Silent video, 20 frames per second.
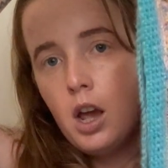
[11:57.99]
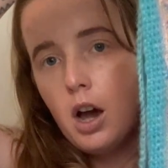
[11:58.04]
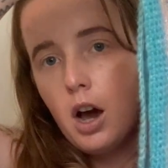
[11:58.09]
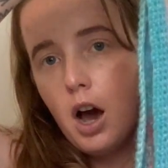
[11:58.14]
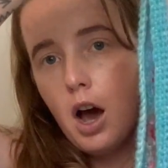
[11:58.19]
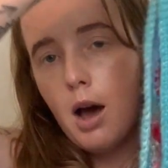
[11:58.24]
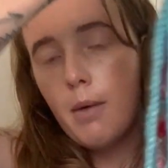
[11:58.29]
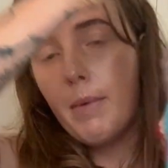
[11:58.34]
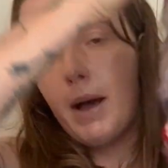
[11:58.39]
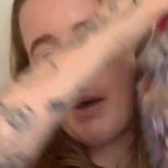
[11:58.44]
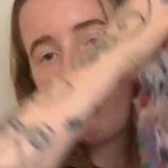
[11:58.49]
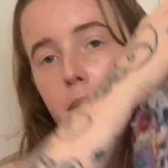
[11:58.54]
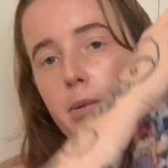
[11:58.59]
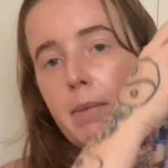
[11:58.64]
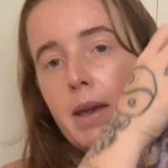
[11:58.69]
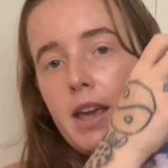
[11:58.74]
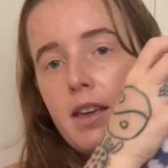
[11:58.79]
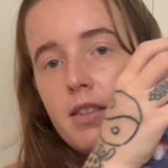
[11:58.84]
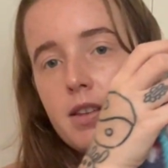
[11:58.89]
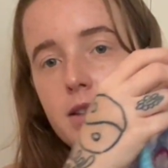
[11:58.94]
I would
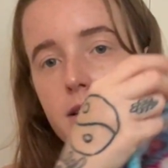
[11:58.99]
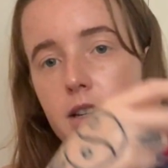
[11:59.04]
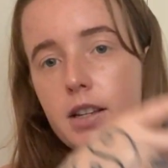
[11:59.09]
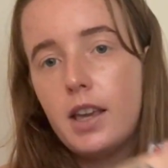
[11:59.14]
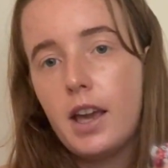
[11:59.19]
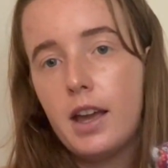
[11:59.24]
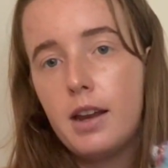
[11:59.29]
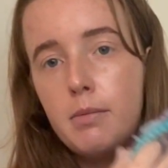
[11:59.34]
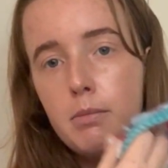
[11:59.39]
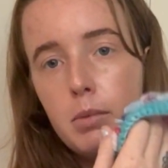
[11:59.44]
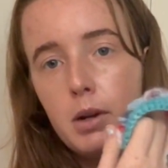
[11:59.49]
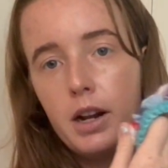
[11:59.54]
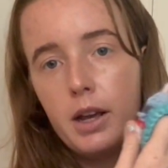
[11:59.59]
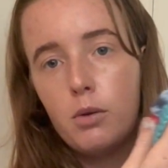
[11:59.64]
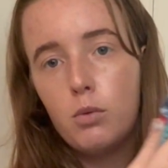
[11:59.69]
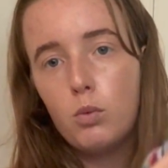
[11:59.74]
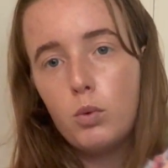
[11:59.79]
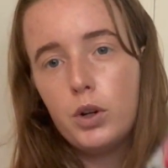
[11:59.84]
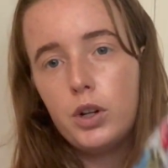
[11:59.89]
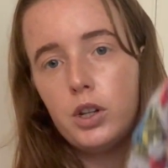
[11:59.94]
make this again, but I
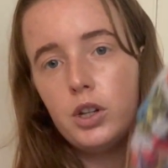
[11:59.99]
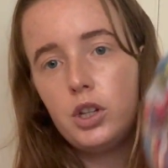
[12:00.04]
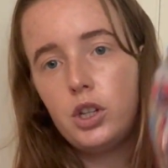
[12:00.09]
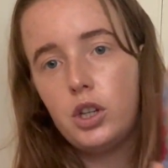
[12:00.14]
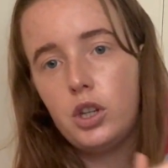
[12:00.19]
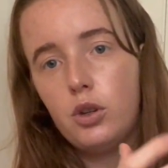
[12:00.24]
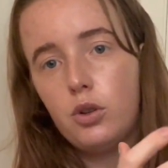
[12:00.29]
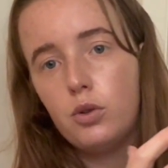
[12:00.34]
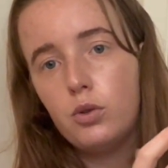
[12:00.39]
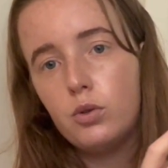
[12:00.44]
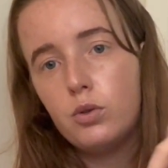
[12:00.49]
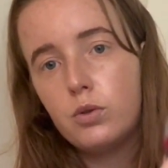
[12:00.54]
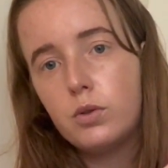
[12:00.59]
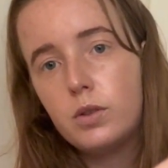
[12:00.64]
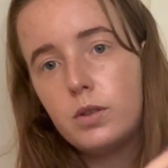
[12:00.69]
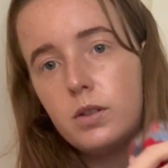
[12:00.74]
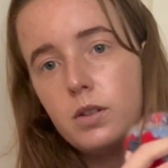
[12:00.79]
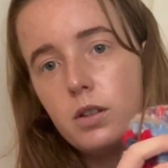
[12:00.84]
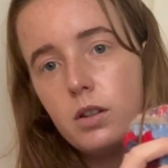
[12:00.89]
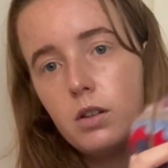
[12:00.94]
wouldn't
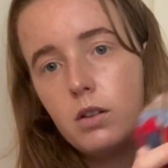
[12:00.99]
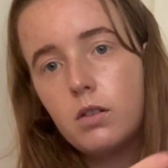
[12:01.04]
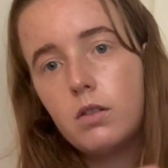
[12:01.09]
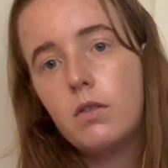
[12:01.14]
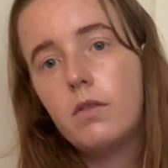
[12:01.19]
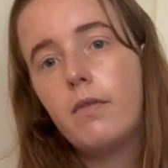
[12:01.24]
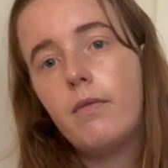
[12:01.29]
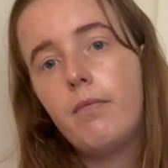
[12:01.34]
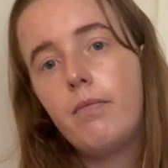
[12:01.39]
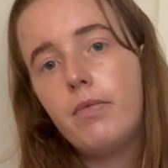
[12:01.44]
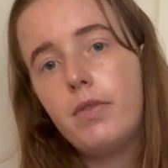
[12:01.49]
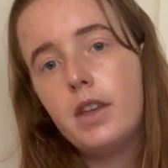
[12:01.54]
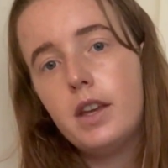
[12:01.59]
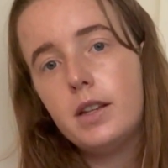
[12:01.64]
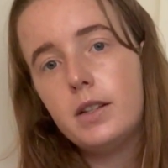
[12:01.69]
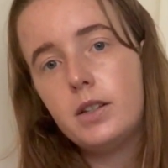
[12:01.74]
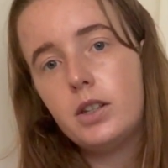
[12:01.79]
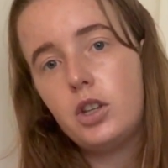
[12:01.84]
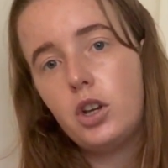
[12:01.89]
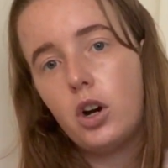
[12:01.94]
use
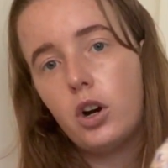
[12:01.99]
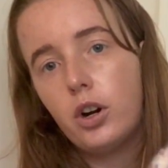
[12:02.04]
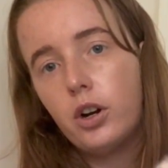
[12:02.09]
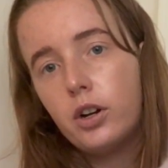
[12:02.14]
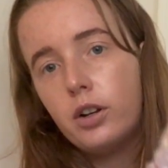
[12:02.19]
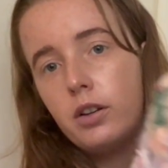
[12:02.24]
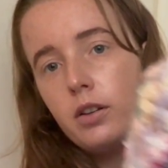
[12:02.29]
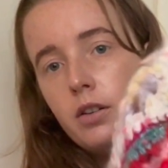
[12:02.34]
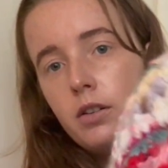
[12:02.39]
this yarn.